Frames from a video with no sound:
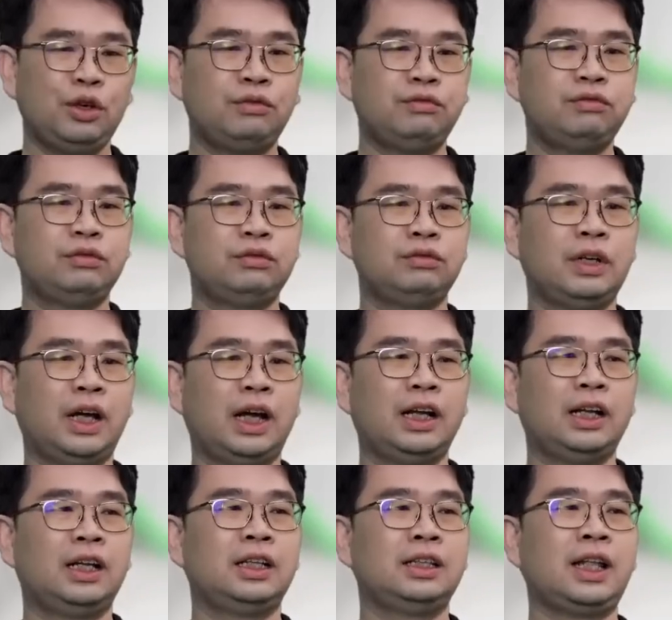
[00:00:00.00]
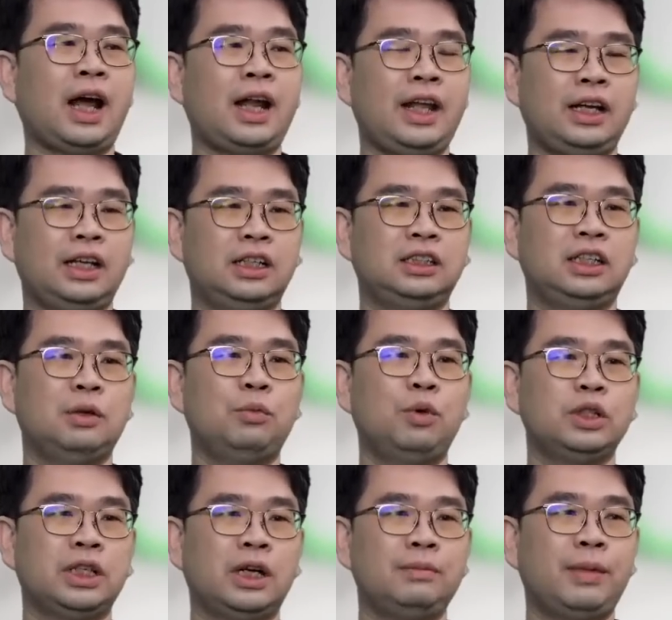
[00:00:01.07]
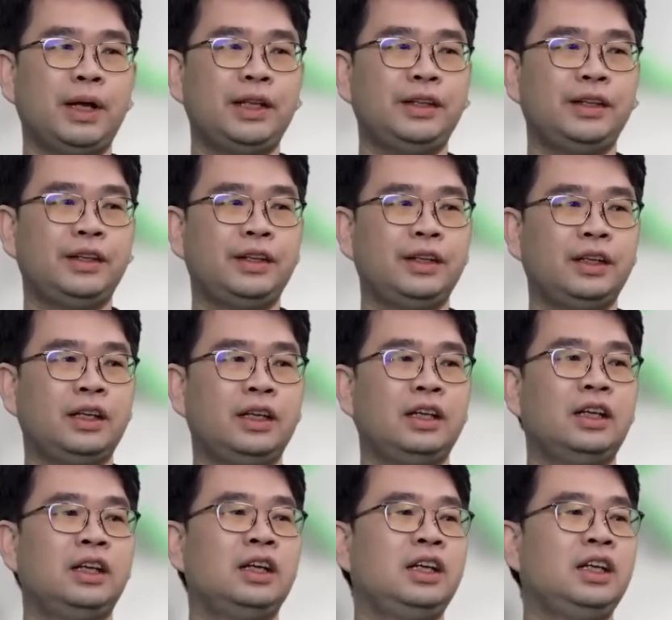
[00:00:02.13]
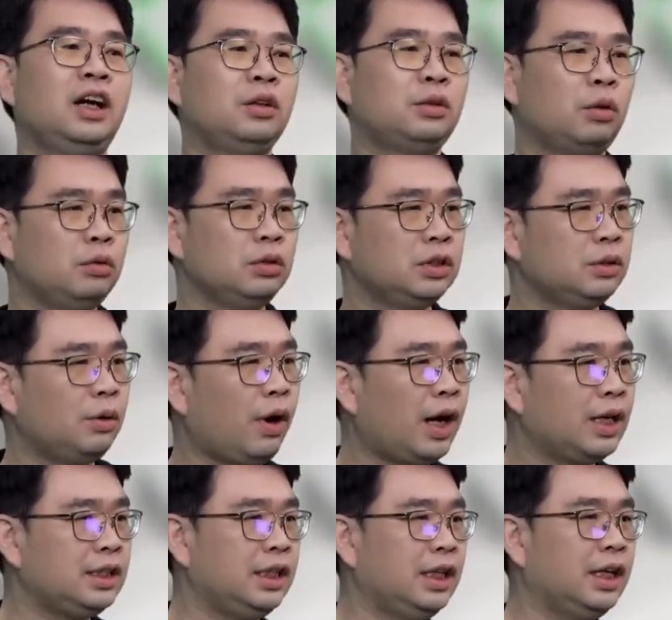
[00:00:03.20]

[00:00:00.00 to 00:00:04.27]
a power capacity that is rarely needed. Is there a better